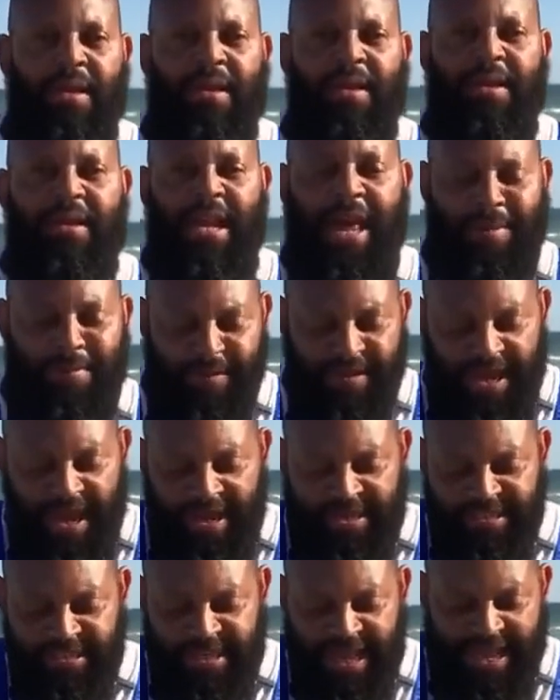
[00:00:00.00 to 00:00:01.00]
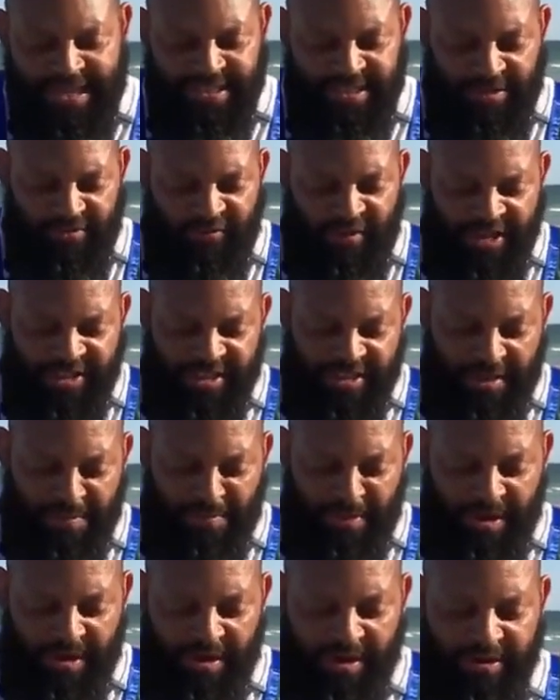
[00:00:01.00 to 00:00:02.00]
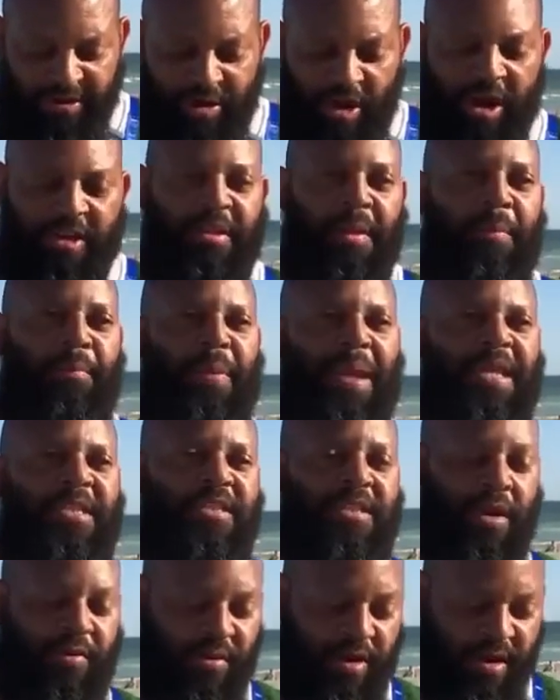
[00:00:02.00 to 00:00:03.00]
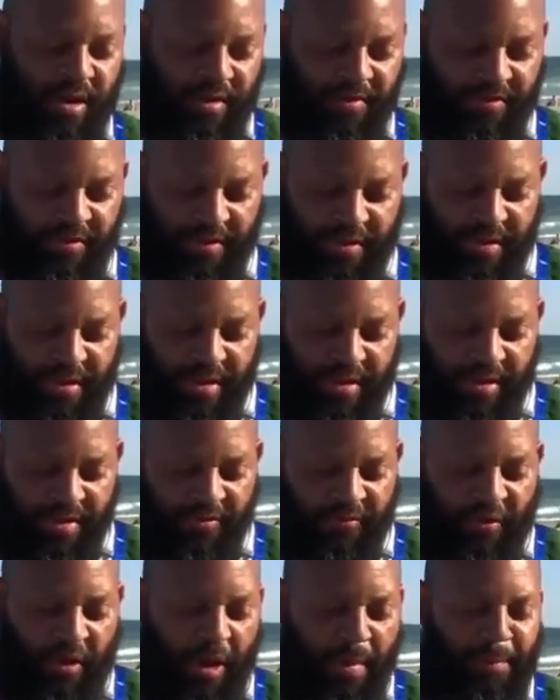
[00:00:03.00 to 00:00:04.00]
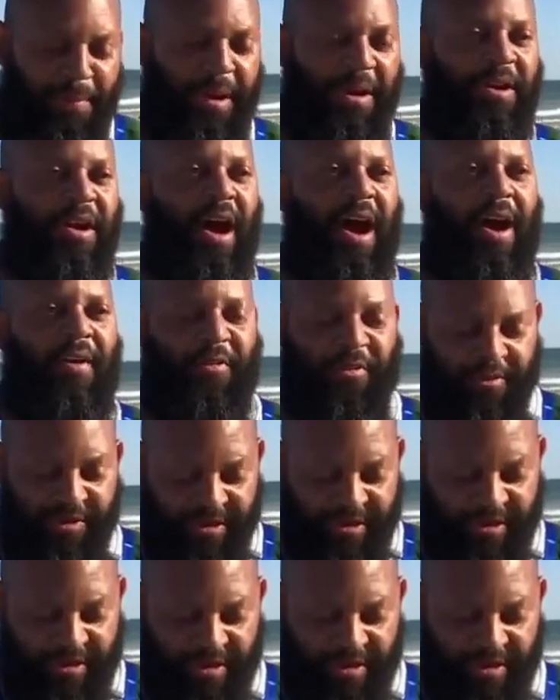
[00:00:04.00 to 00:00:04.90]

Lebanon is not sufficient to burn, nor the beast thereof for a burnt offering.